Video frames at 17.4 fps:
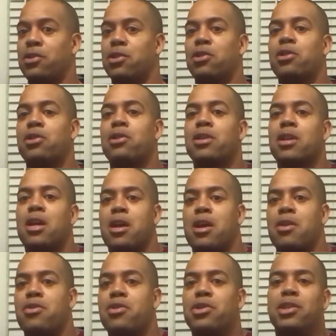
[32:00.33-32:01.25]
So
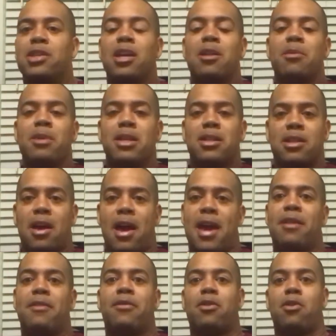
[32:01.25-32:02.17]
there's gonna be some,
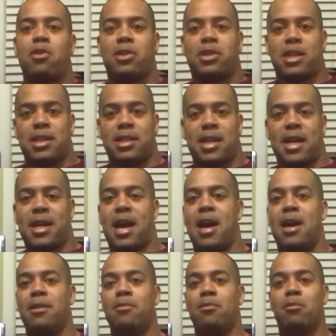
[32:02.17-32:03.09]
and of course, as I
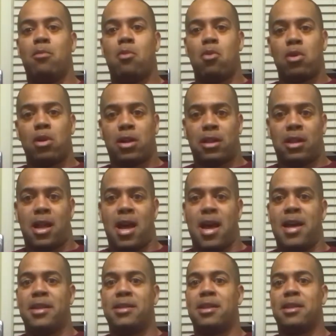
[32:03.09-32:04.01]
got more
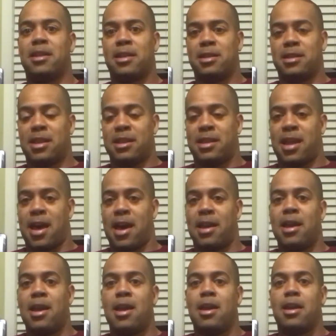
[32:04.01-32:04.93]
clients and things like
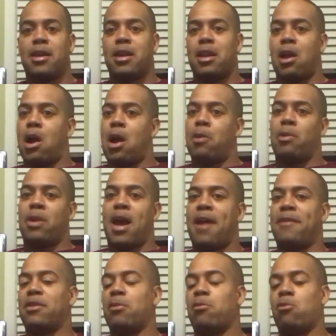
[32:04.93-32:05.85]
that, I would
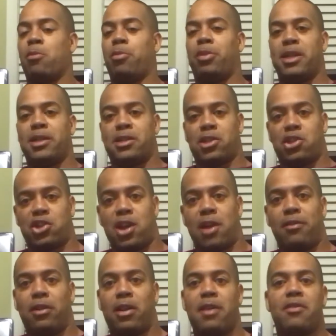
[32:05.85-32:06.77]
have to replace a
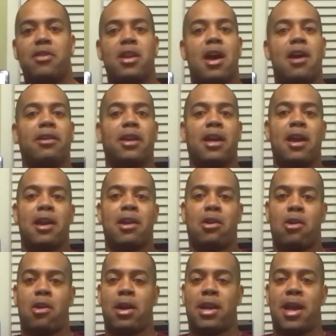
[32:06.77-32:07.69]
shovel every now and again,
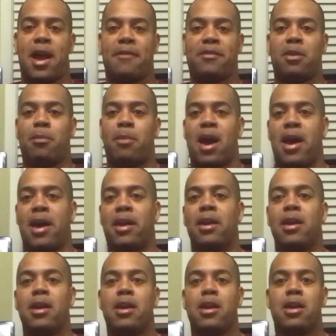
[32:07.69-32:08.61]
or I'd have to
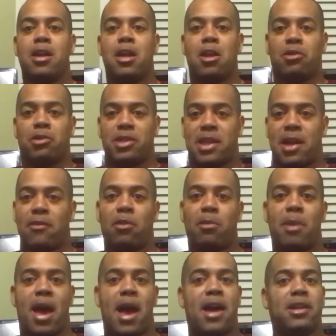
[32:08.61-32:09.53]
buy,
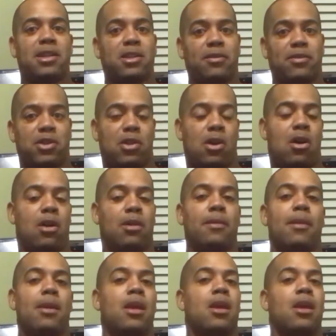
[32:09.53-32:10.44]
several bags of salt.